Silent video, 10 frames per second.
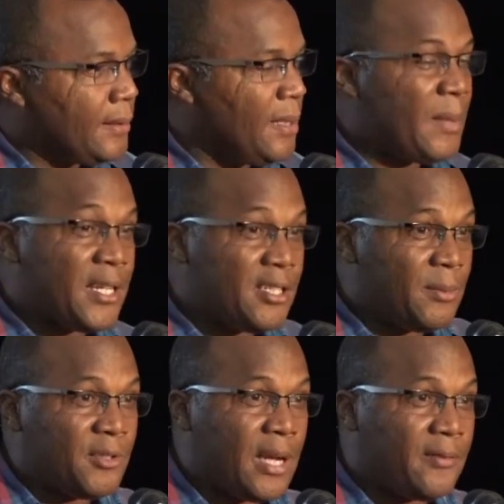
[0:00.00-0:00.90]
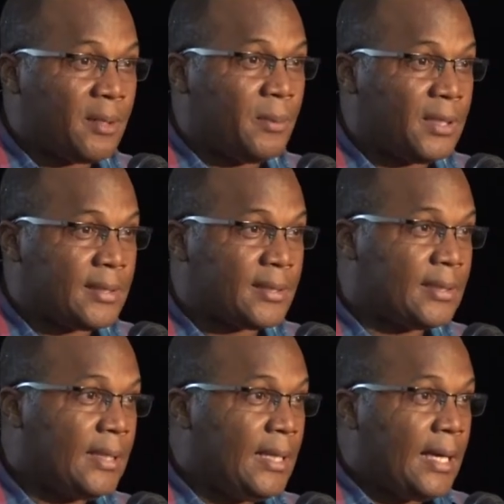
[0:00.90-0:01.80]
Imagine I'm driving a
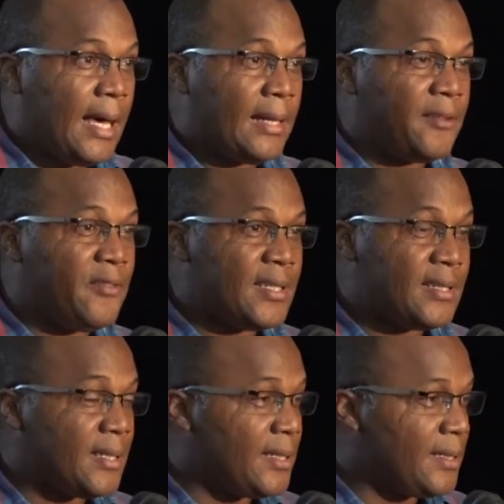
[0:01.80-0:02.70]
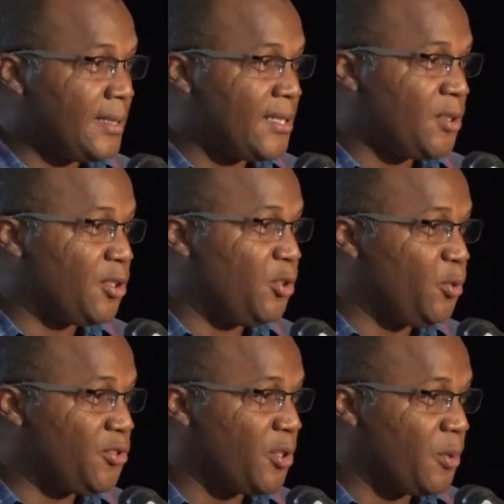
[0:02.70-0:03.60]
bus and the visitor is not
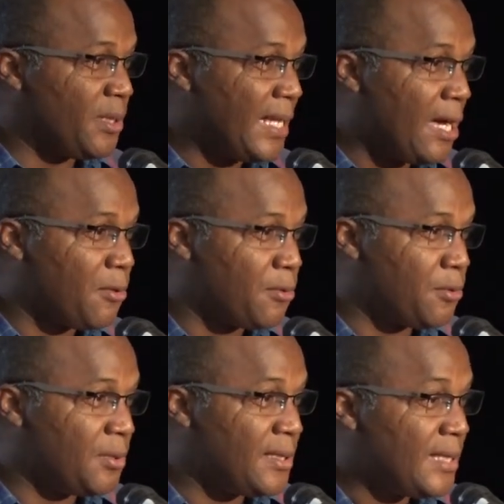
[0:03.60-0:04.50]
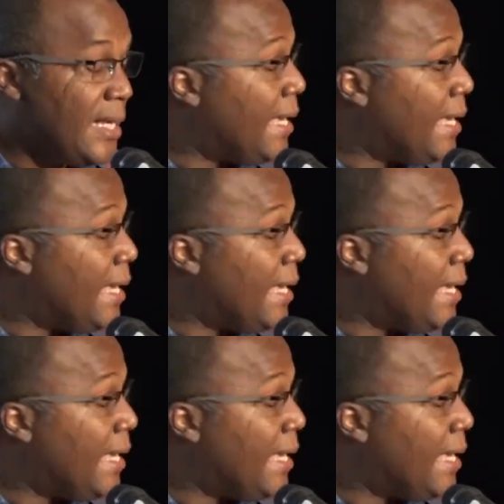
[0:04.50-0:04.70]
used to our narrow roads,